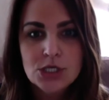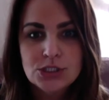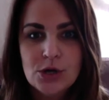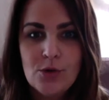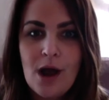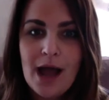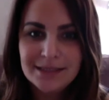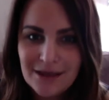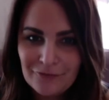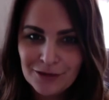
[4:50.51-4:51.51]
So I
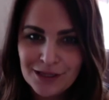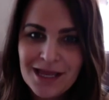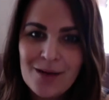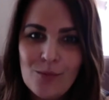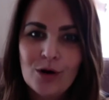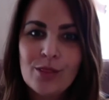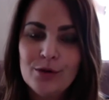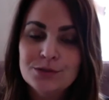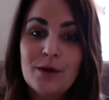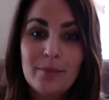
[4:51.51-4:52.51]
definitely am one of
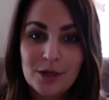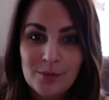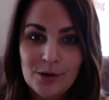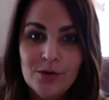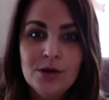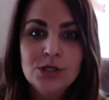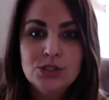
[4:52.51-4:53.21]
those reputable